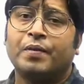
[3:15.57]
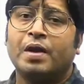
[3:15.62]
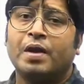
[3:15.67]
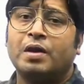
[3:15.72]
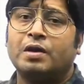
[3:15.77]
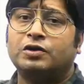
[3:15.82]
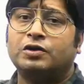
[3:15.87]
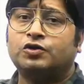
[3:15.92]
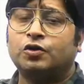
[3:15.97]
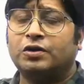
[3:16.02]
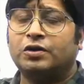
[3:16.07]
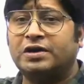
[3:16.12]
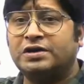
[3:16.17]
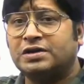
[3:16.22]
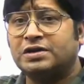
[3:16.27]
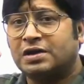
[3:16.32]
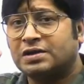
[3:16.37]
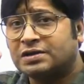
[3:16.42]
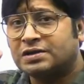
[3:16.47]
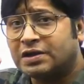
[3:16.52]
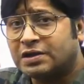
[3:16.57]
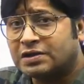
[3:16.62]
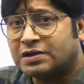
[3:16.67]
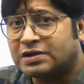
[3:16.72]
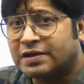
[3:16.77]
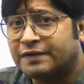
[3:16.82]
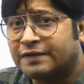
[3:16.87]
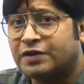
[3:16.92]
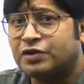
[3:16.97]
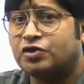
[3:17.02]
So these are
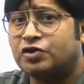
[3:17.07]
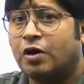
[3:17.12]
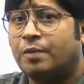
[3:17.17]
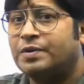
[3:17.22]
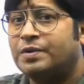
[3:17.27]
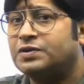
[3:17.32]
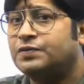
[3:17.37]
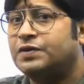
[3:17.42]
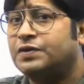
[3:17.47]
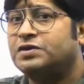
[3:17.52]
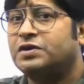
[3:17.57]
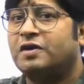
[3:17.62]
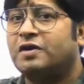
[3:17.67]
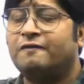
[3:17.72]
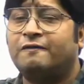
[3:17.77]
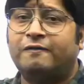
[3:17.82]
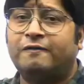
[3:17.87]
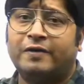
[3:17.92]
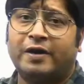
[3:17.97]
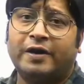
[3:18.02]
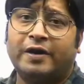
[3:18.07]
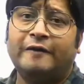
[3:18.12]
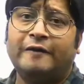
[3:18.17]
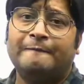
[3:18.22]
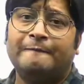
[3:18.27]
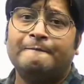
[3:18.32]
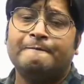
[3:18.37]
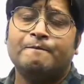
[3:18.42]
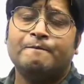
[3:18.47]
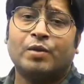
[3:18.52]
6-7 topics which are
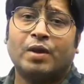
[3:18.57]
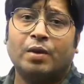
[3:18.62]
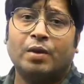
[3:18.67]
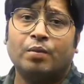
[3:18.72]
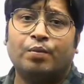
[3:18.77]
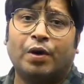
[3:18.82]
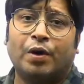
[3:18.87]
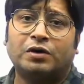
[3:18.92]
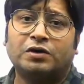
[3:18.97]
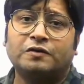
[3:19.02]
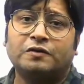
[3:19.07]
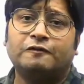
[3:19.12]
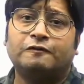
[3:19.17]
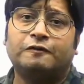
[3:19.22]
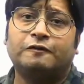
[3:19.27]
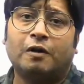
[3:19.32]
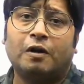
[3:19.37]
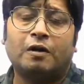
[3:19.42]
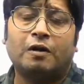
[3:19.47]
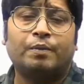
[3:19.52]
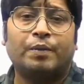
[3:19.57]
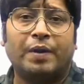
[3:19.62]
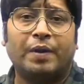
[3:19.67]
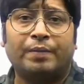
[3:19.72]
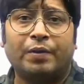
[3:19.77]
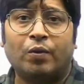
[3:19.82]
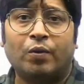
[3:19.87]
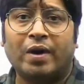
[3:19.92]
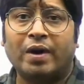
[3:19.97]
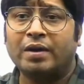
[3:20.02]
very important for
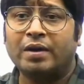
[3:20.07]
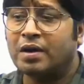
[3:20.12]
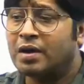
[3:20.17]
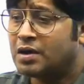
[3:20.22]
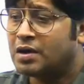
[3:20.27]
paper 1.